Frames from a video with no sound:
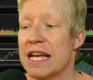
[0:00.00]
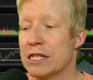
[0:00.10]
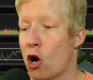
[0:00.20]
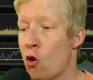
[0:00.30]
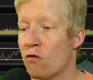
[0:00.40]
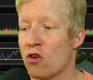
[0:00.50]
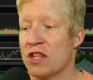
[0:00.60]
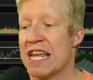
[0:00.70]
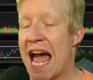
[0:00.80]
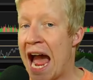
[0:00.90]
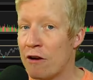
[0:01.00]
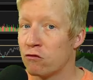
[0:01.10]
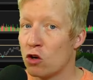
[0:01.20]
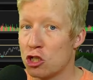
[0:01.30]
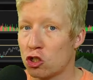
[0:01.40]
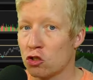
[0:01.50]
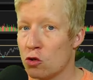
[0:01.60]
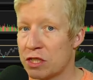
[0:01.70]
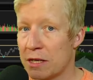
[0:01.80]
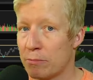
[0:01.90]
is over the average
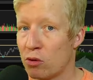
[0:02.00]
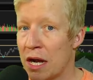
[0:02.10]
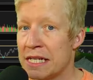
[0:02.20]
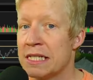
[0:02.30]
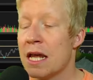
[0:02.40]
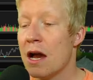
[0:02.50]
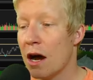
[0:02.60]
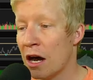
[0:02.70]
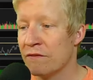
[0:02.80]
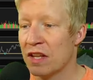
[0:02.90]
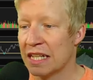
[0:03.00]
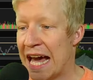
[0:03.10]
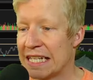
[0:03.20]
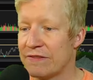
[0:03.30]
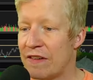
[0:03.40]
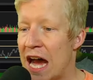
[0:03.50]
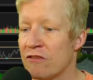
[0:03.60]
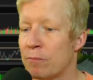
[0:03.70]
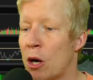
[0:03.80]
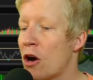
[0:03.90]
closing price of the last
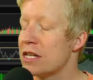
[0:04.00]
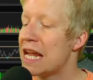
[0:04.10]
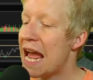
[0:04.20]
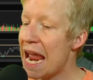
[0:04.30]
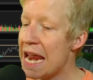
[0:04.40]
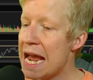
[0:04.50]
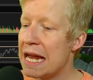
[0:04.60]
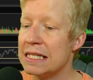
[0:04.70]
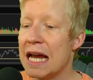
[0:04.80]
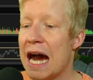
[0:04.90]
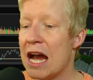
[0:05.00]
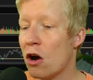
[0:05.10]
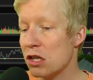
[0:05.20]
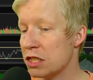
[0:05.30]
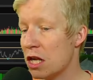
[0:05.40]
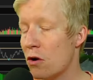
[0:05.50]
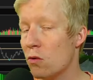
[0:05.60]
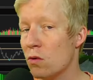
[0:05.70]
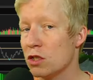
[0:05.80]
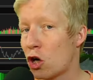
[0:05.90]
five bars. And I
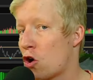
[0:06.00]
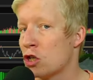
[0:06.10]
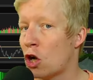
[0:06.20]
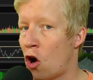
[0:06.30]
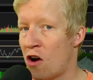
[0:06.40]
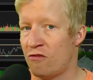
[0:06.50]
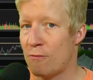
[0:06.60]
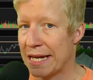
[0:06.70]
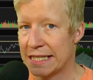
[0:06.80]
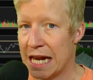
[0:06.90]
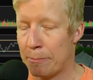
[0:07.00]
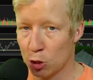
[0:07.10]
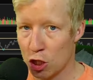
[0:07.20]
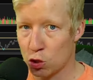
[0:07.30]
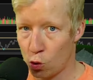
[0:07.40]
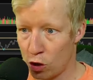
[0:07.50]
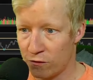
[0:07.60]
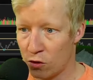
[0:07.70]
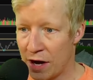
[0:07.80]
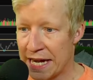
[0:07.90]
also turned off my stop loss order
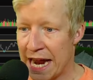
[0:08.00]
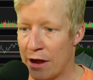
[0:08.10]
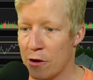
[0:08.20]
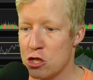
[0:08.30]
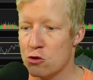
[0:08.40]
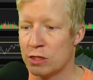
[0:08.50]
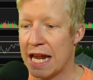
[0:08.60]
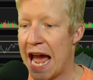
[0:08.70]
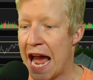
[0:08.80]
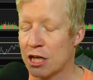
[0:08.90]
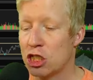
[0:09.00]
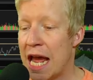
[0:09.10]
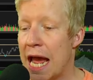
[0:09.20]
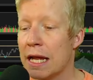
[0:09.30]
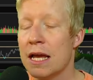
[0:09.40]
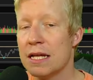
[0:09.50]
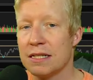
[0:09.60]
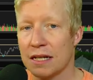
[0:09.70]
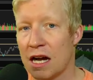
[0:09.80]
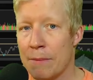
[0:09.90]
for right now. I used a hashtag
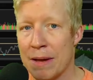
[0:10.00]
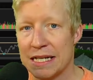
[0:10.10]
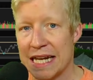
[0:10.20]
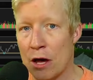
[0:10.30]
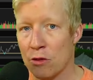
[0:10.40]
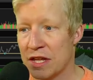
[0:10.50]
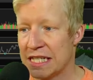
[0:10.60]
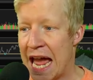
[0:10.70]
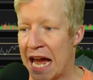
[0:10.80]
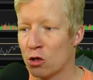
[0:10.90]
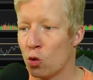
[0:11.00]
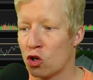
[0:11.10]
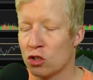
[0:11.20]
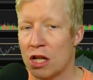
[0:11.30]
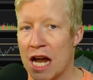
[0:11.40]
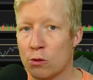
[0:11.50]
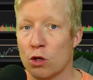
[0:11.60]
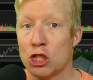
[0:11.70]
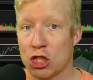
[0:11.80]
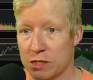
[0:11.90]
to comment out this add order line,
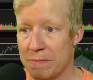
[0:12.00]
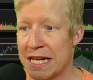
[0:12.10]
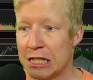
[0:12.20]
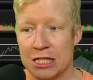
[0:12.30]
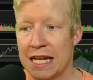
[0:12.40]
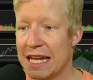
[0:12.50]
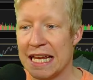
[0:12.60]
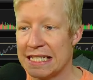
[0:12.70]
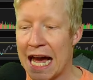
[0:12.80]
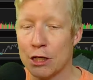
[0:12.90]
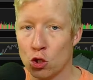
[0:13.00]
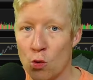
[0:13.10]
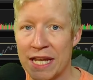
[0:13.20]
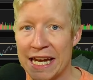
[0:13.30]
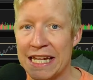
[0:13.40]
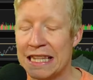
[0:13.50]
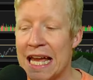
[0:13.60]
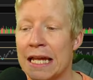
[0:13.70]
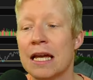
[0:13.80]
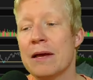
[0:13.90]
which just means it's not doing
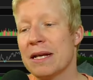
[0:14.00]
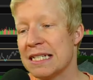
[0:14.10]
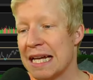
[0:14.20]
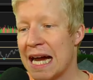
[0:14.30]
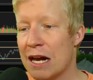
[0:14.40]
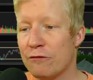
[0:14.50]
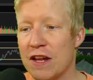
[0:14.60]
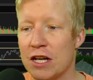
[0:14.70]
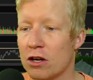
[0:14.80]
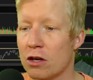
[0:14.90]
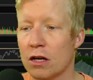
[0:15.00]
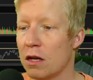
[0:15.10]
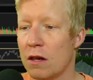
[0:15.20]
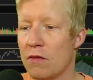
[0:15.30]
anything because I kind of figure.